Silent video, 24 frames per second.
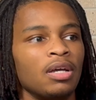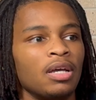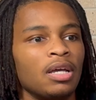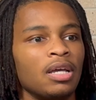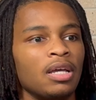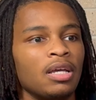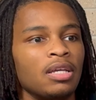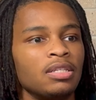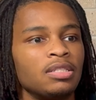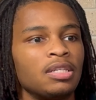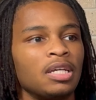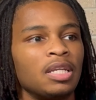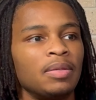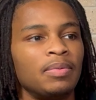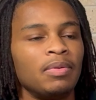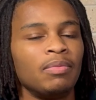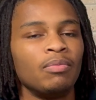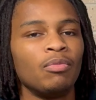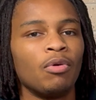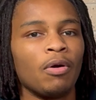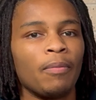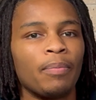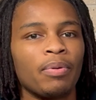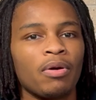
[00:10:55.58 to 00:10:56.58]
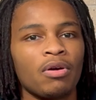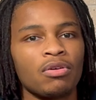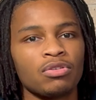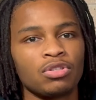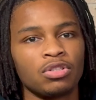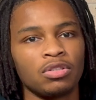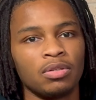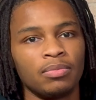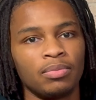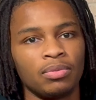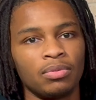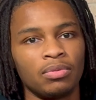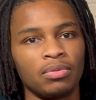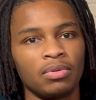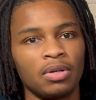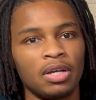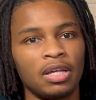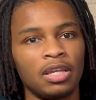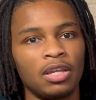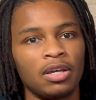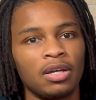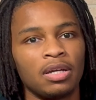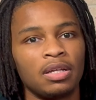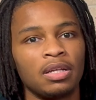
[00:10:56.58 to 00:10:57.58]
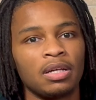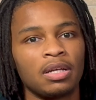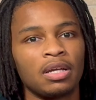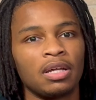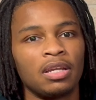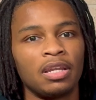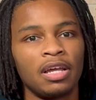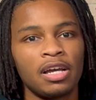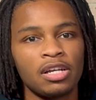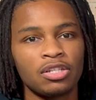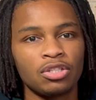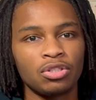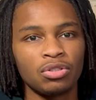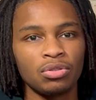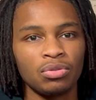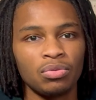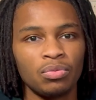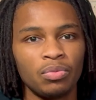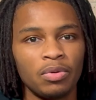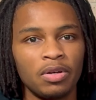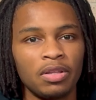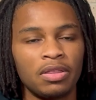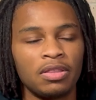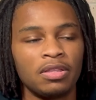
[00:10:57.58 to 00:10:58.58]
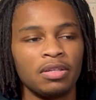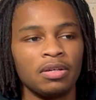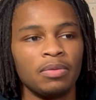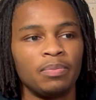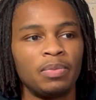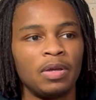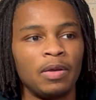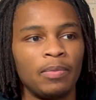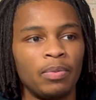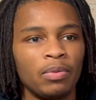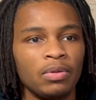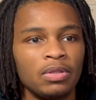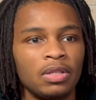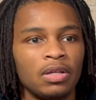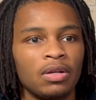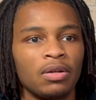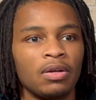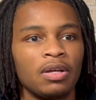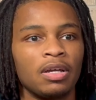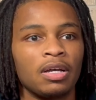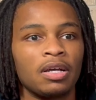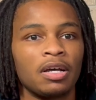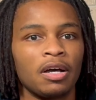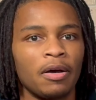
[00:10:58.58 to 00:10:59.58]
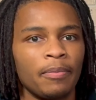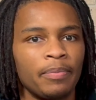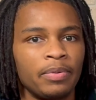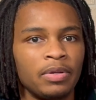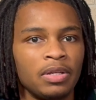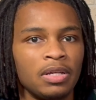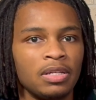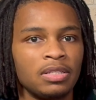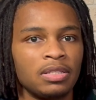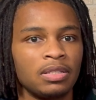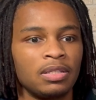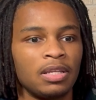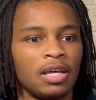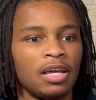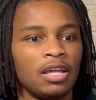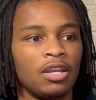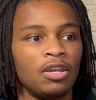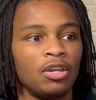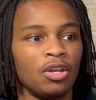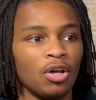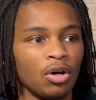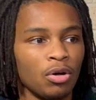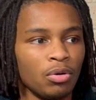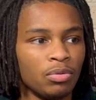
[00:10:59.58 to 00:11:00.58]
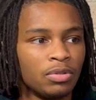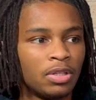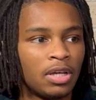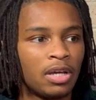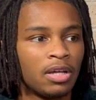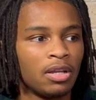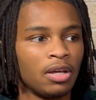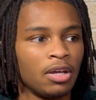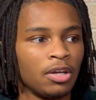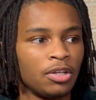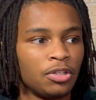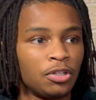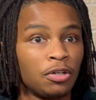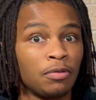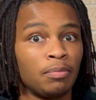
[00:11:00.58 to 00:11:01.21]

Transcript: It's gonna be more personable, and they're gonna connect you with the people that are in companies, and they know that you're